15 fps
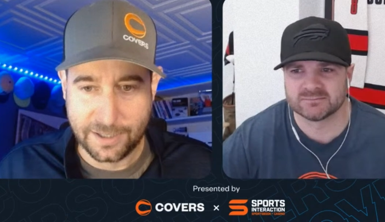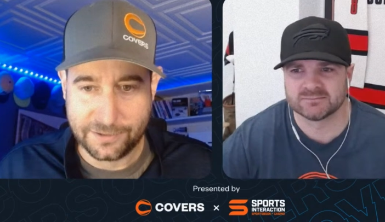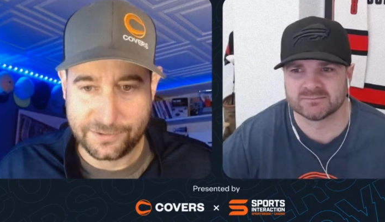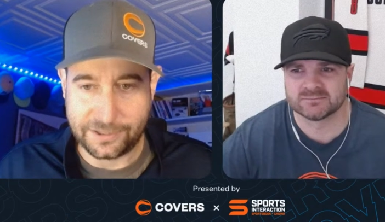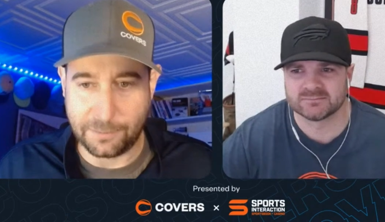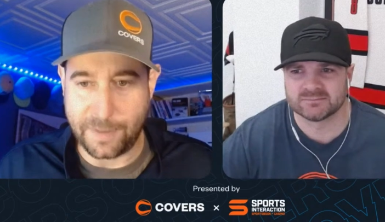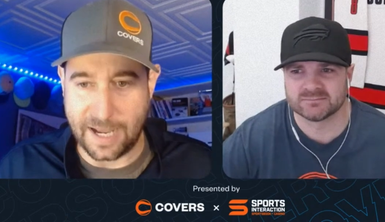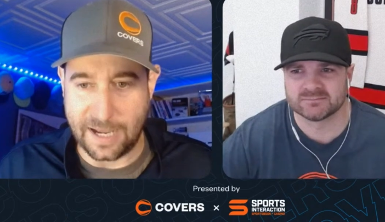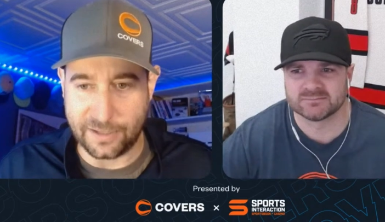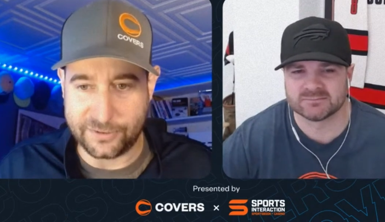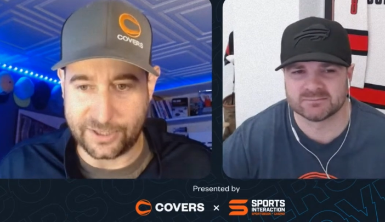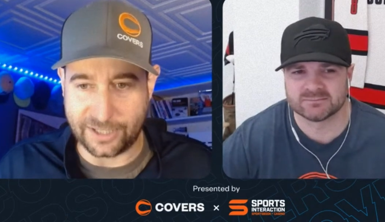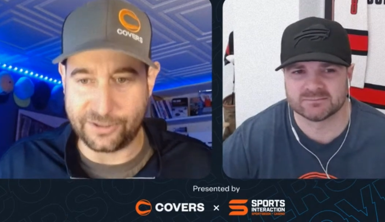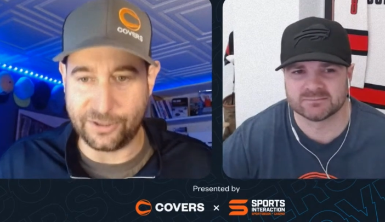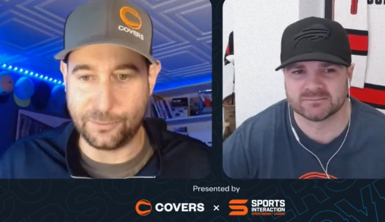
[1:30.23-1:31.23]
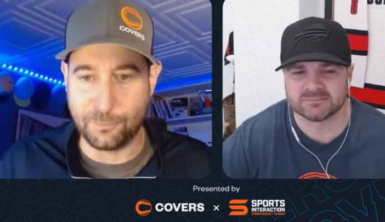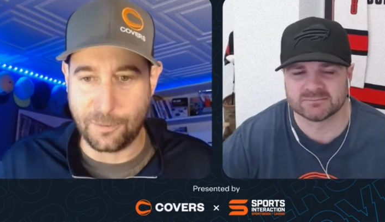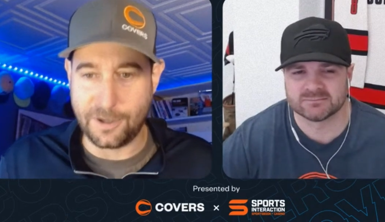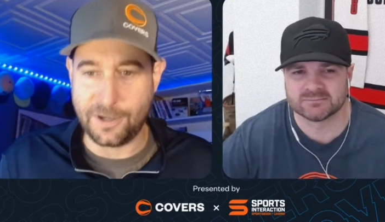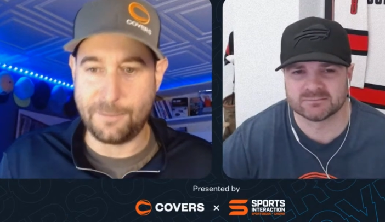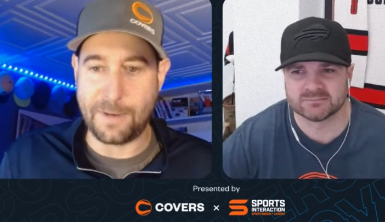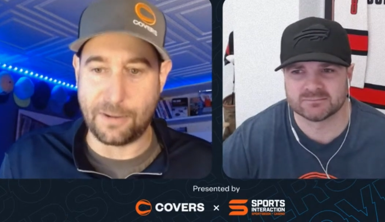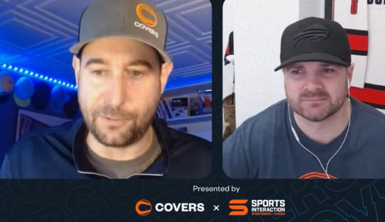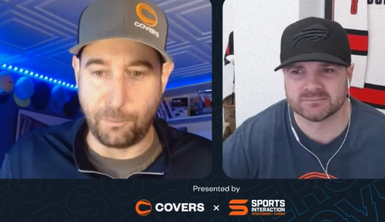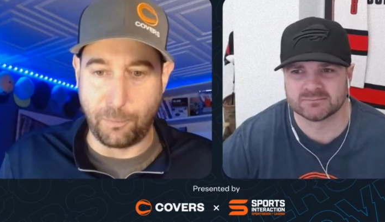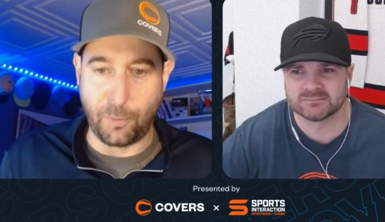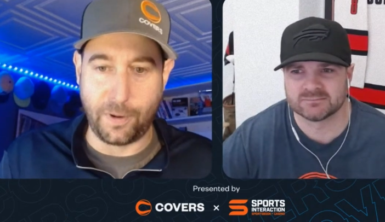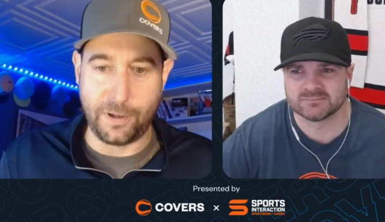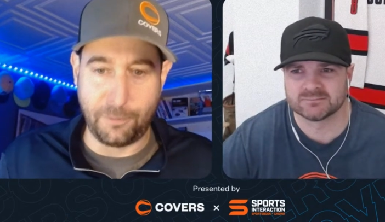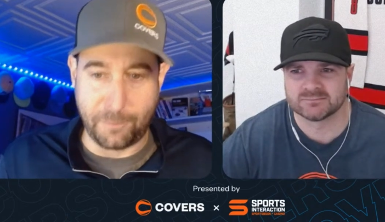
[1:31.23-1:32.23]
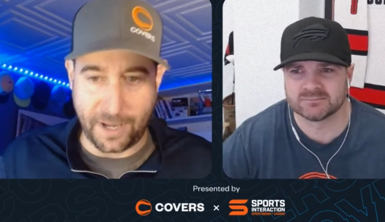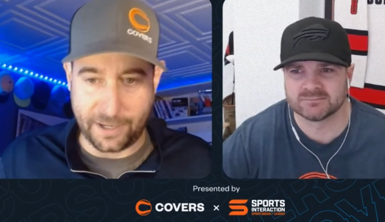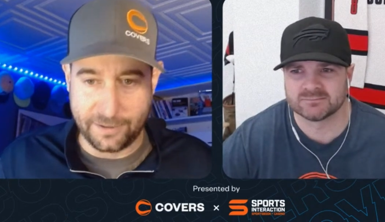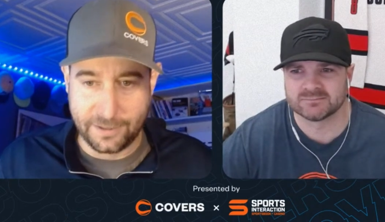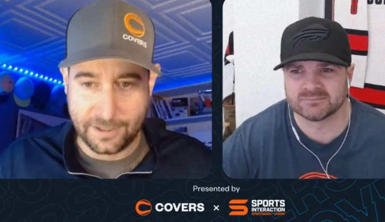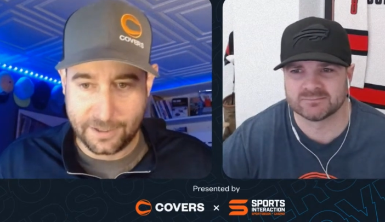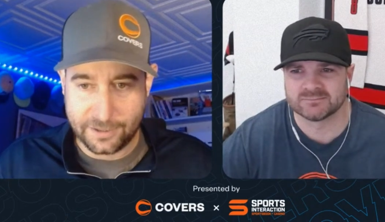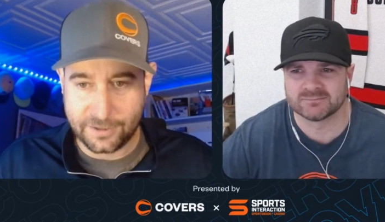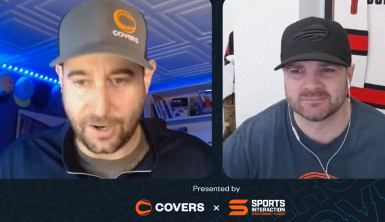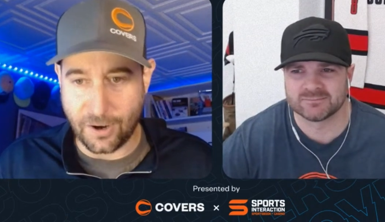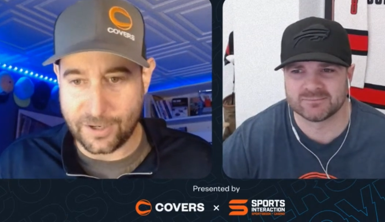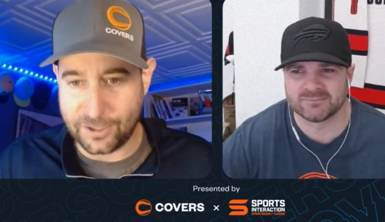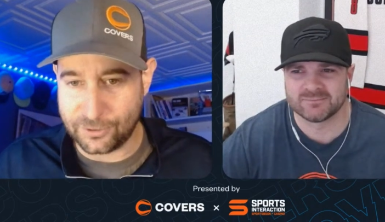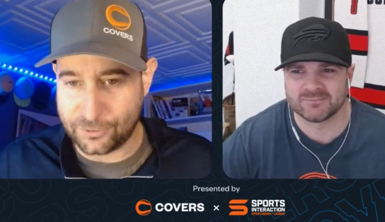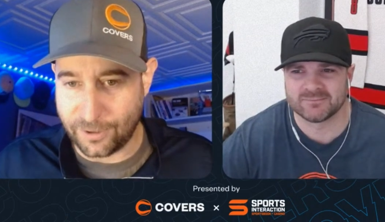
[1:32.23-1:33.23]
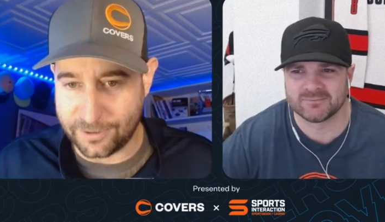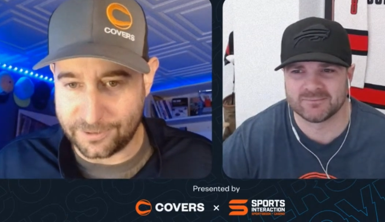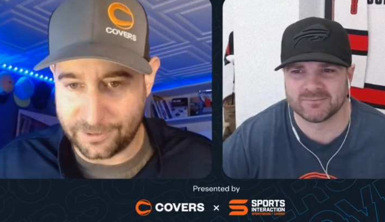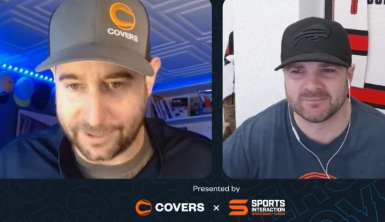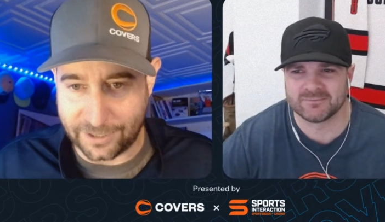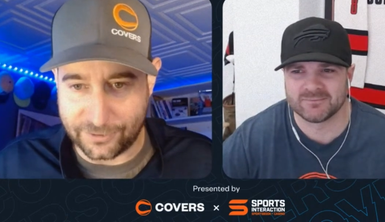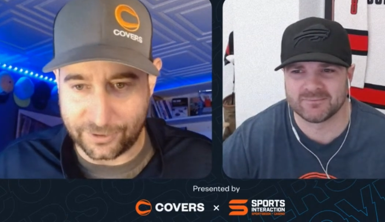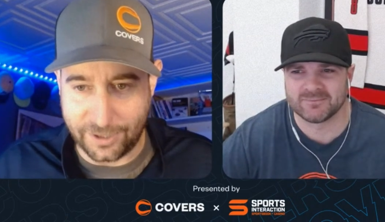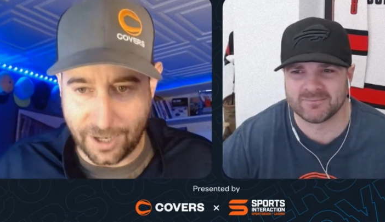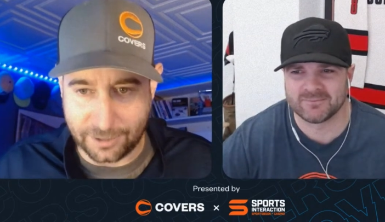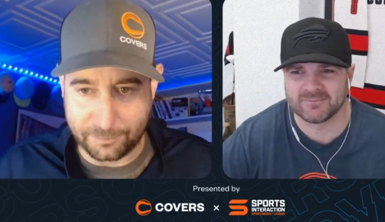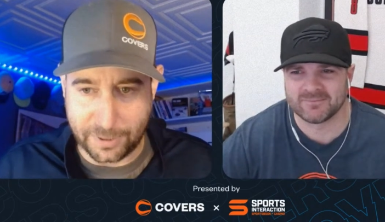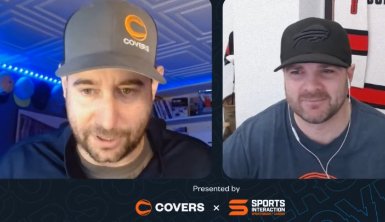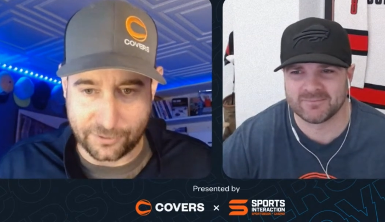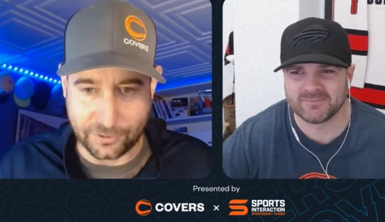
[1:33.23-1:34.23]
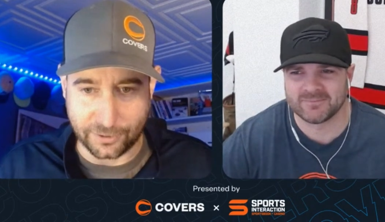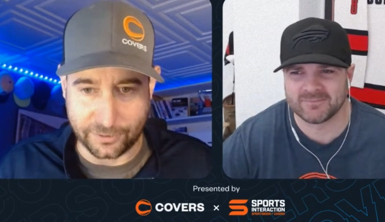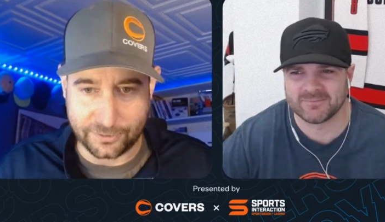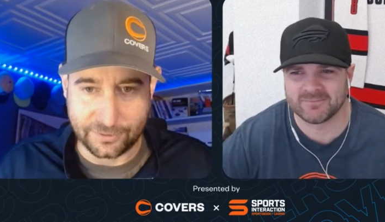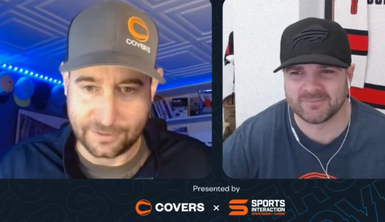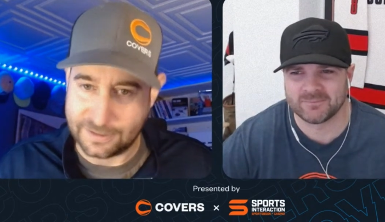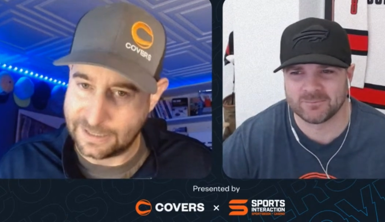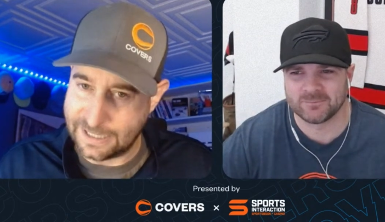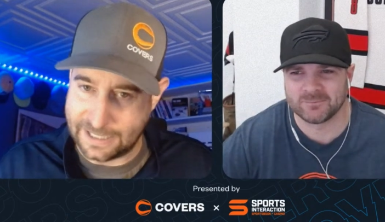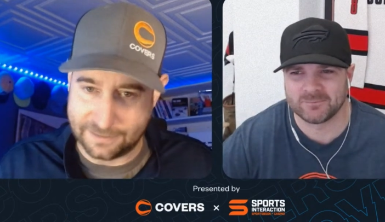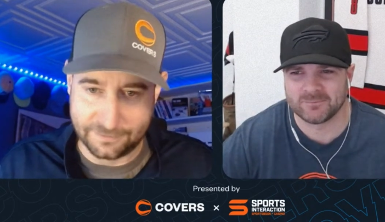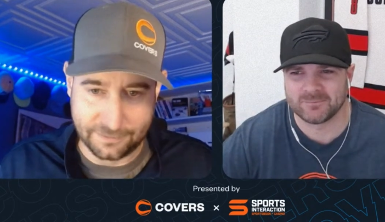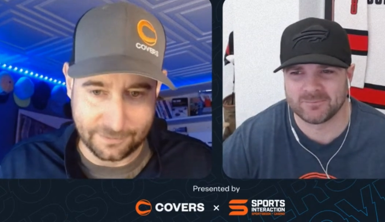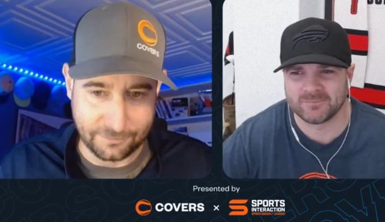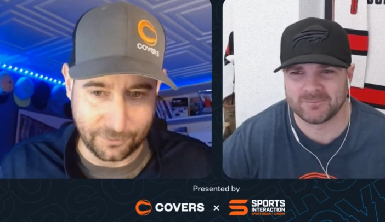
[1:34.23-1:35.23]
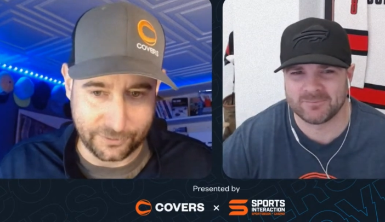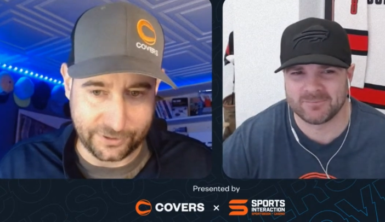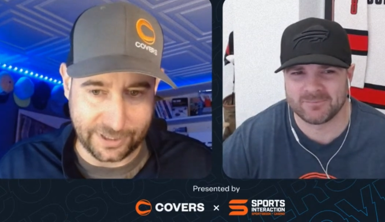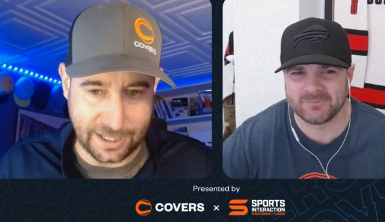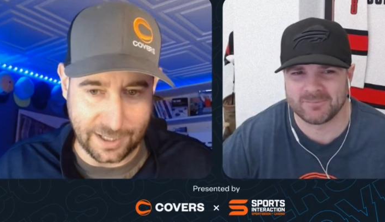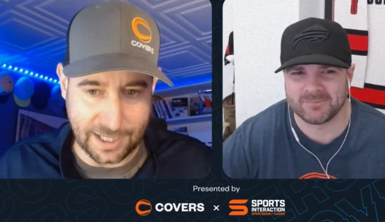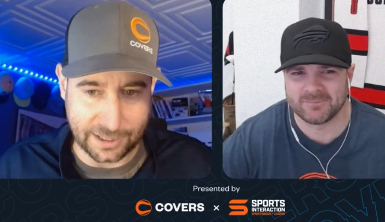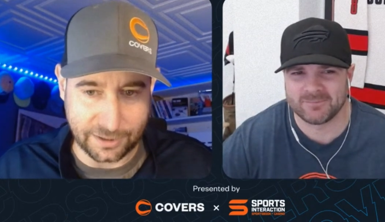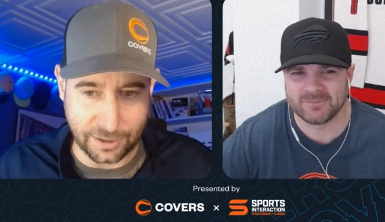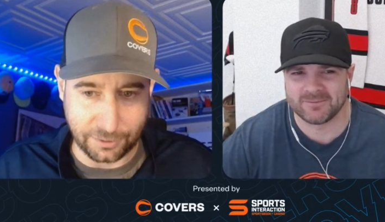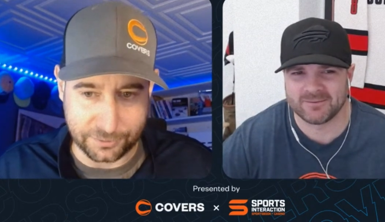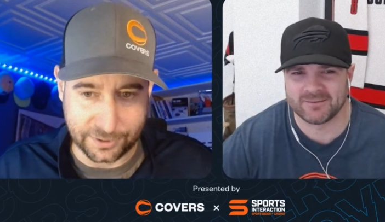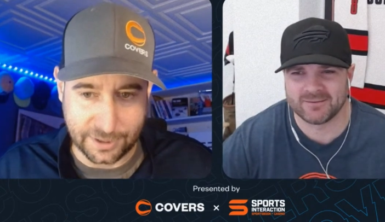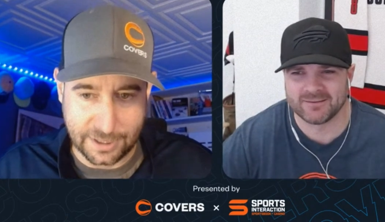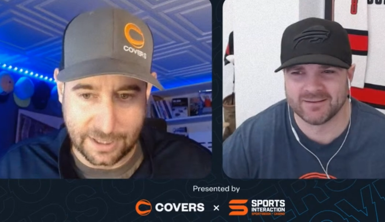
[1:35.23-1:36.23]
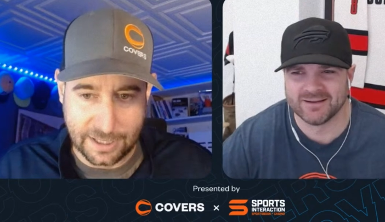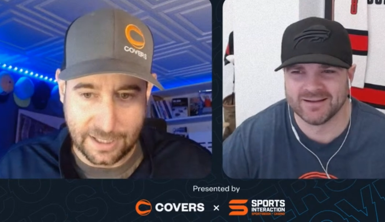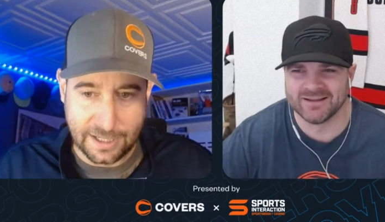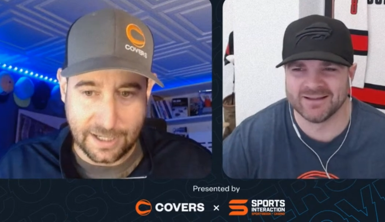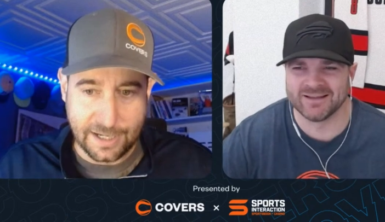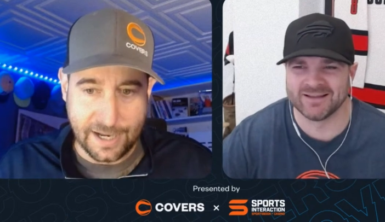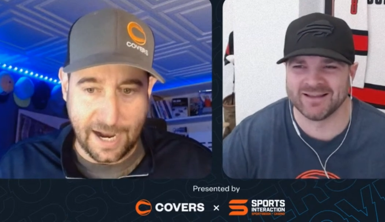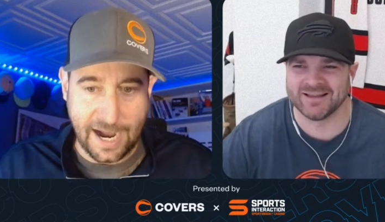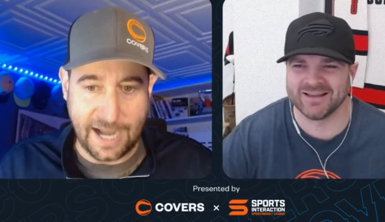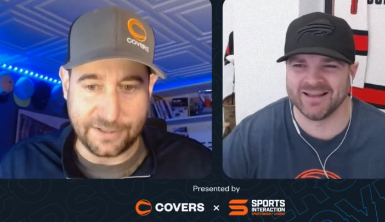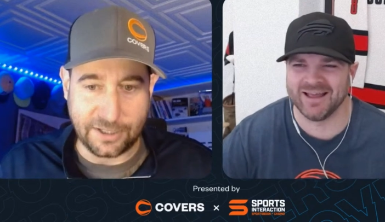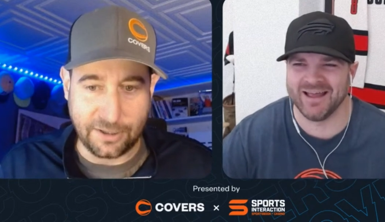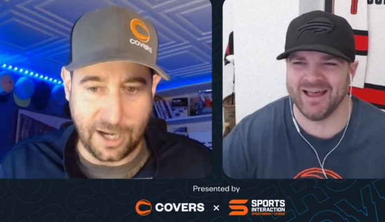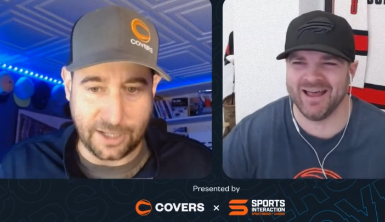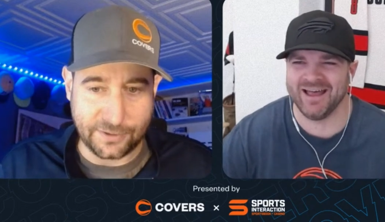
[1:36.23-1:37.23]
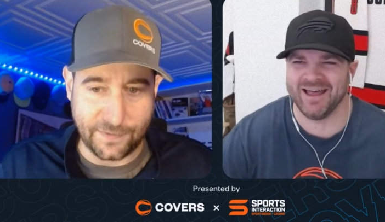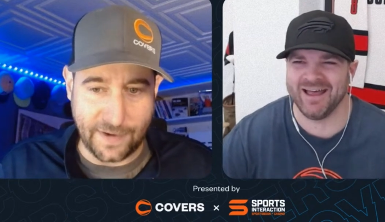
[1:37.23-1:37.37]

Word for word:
Speaker 1: Tim Powell says he's worried about the Boyle bet. Guardian struggle against young pitchers. Eh, we'll see how that goes. Uh, did Las